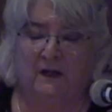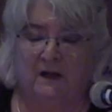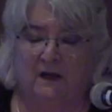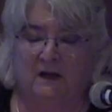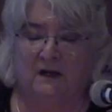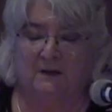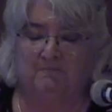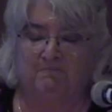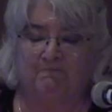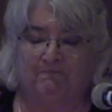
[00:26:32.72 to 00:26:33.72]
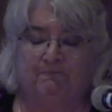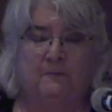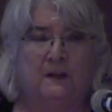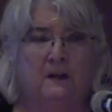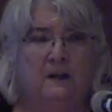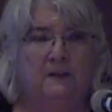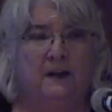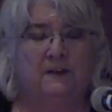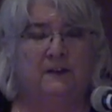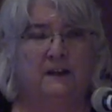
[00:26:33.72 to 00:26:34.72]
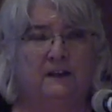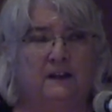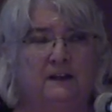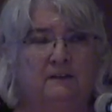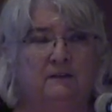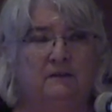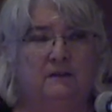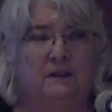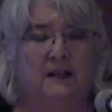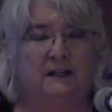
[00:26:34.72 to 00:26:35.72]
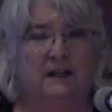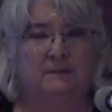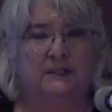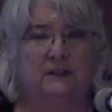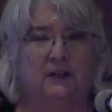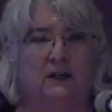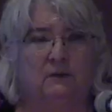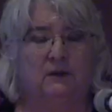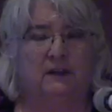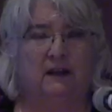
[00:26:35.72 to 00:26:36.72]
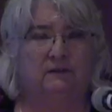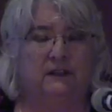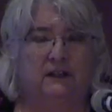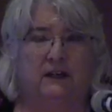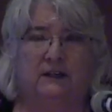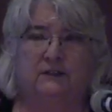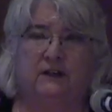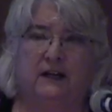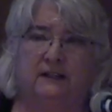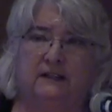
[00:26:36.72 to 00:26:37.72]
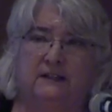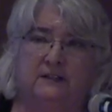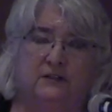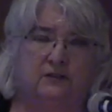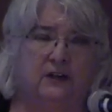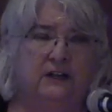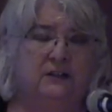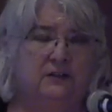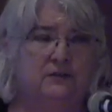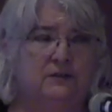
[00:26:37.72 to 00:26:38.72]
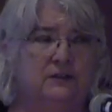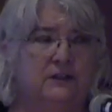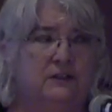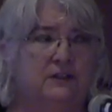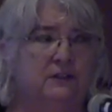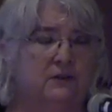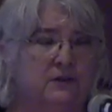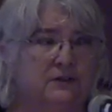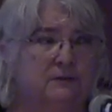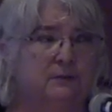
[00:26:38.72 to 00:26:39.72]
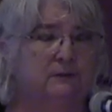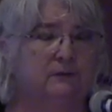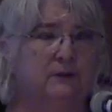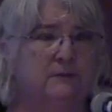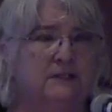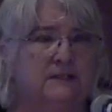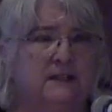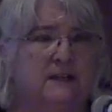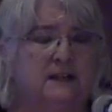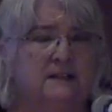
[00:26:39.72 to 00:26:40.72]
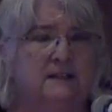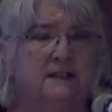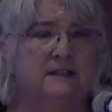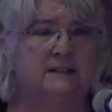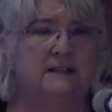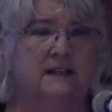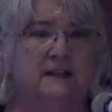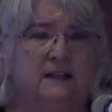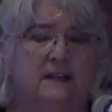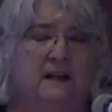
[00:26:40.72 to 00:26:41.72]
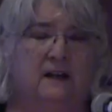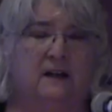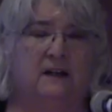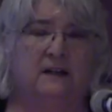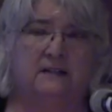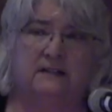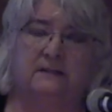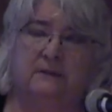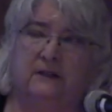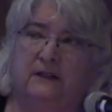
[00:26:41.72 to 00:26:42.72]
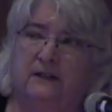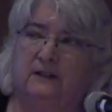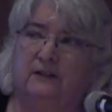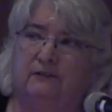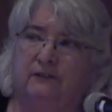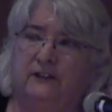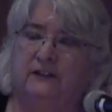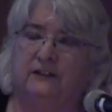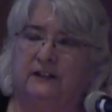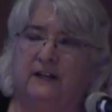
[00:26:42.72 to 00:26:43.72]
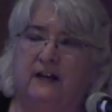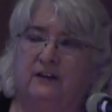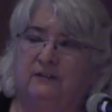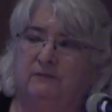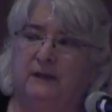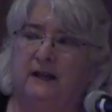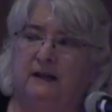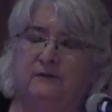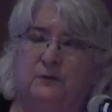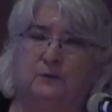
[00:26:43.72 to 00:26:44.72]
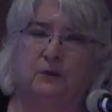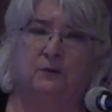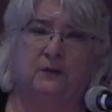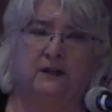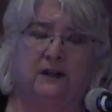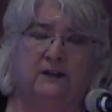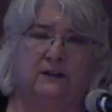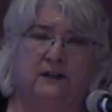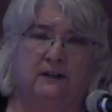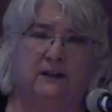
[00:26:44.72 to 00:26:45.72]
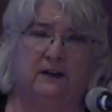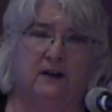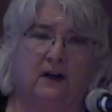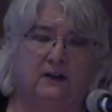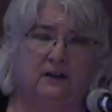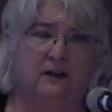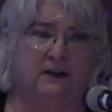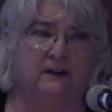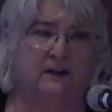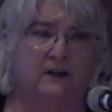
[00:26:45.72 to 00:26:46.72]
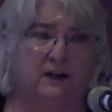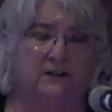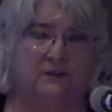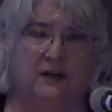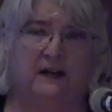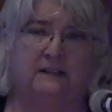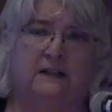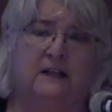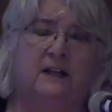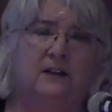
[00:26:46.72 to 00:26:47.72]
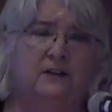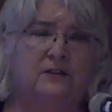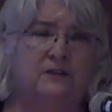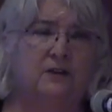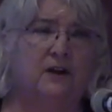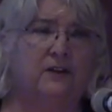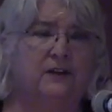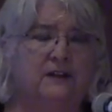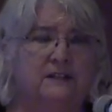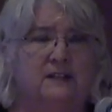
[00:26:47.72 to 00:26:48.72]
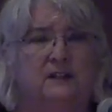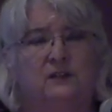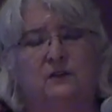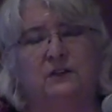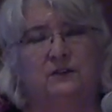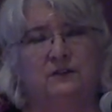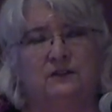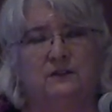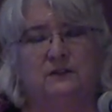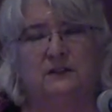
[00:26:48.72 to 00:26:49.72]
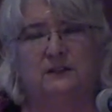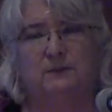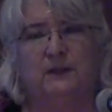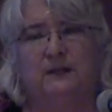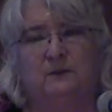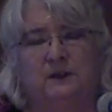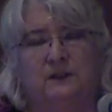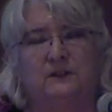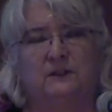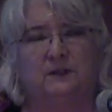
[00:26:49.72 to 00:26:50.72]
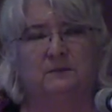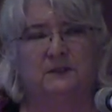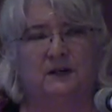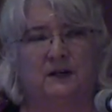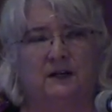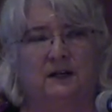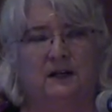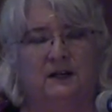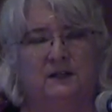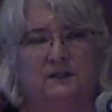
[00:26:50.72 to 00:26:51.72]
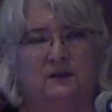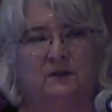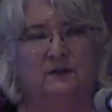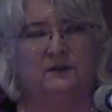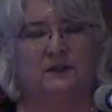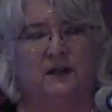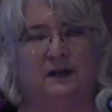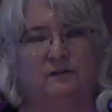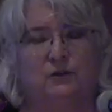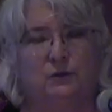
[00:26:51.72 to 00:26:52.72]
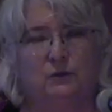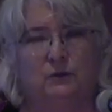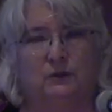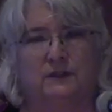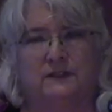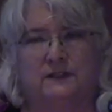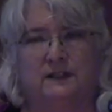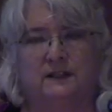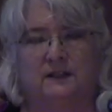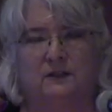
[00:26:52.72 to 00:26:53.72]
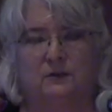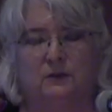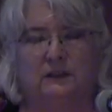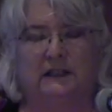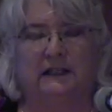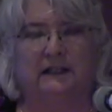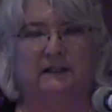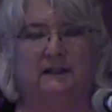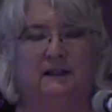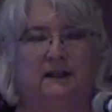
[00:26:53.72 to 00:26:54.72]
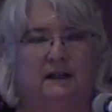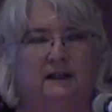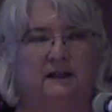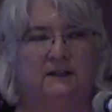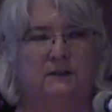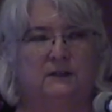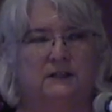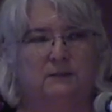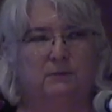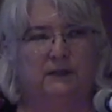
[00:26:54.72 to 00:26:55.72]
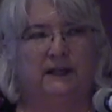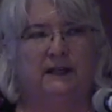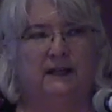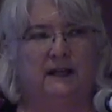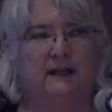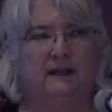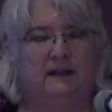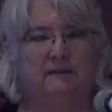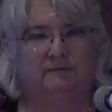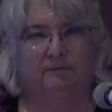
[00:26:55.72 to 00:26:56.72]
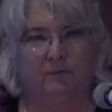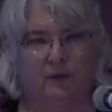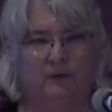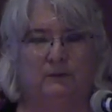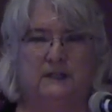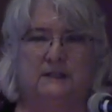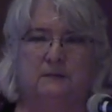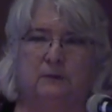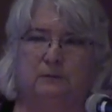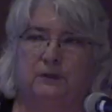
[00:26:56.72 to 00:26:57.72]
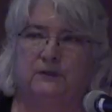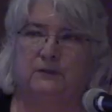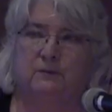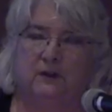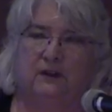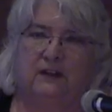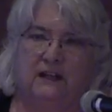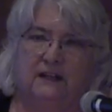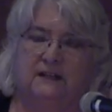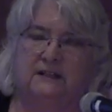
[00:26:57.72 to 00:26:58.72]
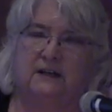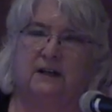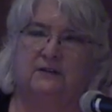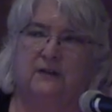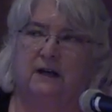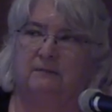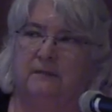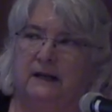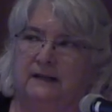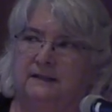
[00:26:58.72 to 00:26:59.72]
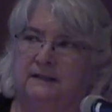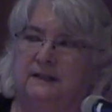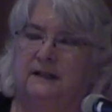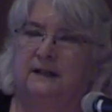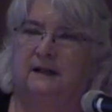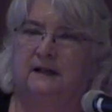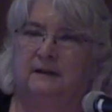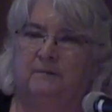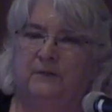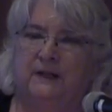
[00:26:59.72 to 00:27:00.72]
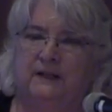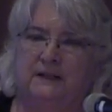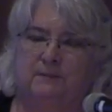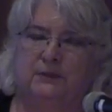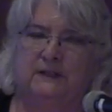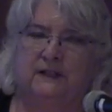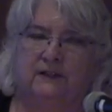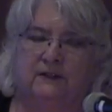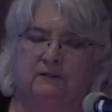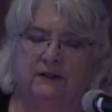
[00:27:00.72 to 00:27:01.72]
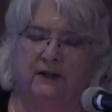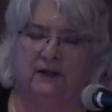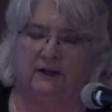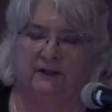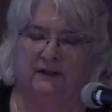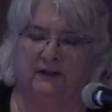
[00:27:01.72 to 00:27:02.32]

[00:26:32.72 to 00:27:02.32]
The other thing that comes along with every contract is trade usage and course of performance, the kinds of things that are customary in your field and how you've behaved toward one another in the contract. Those are all things that the court uses to explain what the terms are. So there's a lot of tools in the toolkit to explain what a reasonable person would think this contract meant in this particular regard.